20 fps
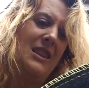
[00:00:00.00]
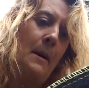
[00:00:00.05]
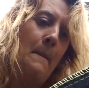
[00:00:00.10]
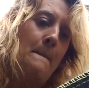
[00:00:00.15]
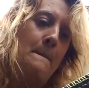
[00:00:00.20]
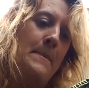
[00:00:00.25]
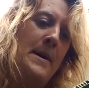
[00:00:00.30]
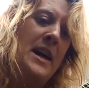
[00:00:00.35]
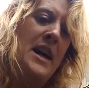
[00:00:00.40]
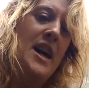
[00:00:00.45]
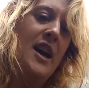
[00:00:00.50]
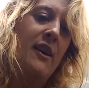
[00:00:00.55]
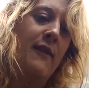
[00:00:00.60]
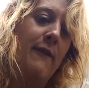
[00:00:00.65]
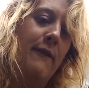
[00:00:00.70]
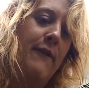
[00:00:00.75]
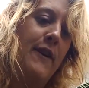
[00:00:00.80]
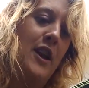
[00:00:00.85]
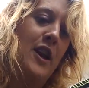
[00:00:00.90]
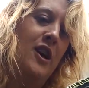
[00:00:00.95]
like the big
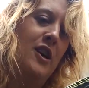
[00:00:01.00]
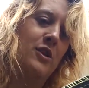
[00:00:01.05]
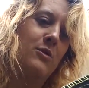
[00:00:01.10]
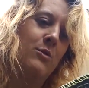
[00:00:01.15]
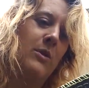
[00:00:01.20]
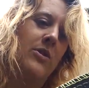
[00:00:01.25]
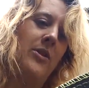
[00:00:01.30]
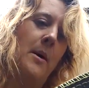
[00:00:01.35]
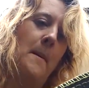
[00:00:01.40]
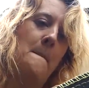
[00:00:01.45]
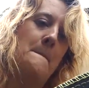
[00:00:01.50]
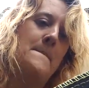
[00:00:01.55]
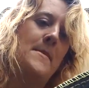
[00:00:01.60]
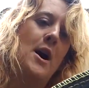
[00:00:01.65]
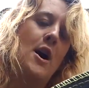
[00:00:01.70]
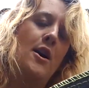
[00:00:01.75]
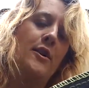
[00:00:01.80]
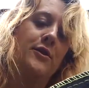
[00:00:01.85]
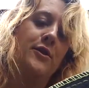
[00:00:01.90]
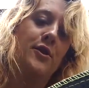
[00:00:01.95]
finish with the
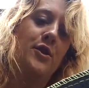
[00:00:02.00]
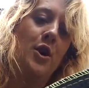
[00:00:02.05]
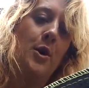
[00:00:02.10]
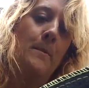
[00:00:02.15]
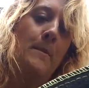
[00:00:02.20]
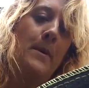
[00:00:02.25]
monster